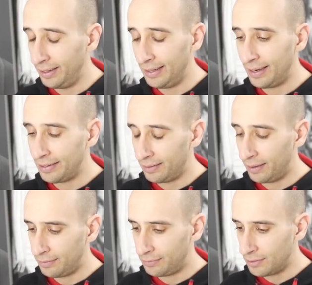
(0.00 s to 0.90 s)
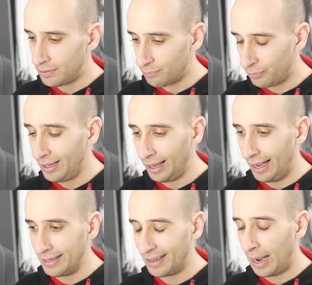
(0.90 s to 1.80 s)
And then I, I just
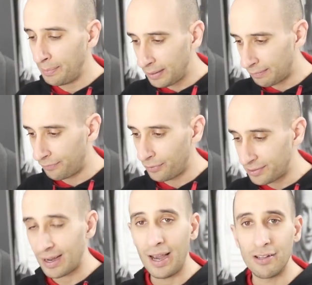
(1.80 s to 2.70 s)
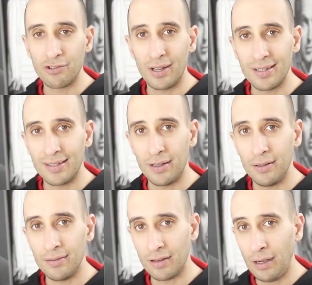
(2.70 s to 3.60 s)
realized I'm not the first guy to try to
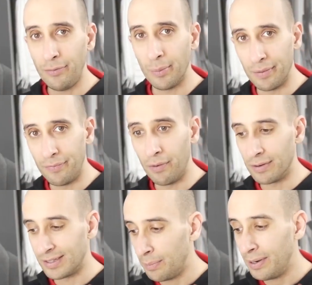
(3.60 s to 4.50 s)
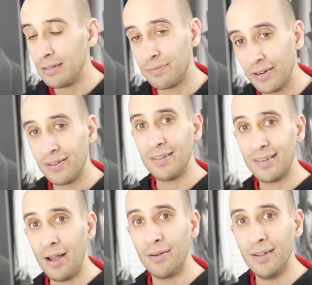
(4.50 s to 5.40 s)
sell software before. Somebody has figured
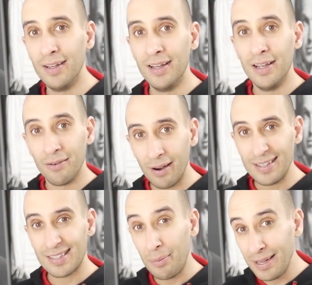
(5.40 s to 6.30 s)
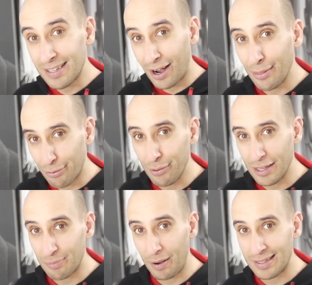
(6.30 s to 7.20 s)
this out. Right? Somebody's gone through
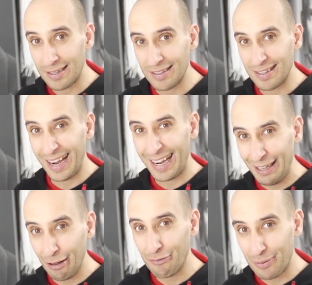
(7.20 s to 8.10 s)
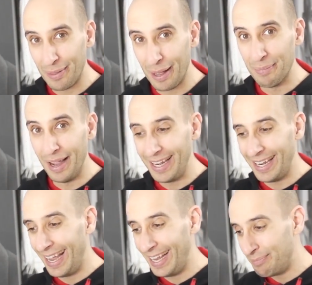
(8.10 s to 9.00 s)
this process. I can learn from them and,
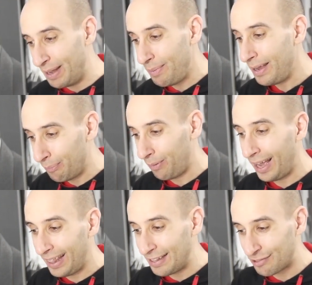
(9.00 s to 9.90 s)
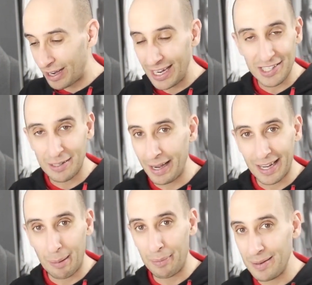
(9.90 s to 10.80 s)
and maybe apply that strategy to my
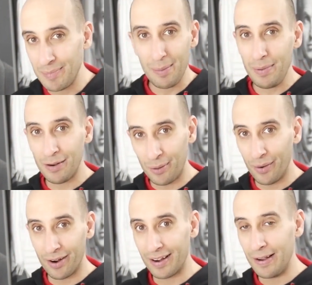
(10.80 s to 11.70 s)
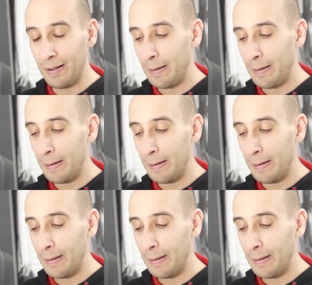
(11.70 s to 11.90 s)
company, and maybe it'll work.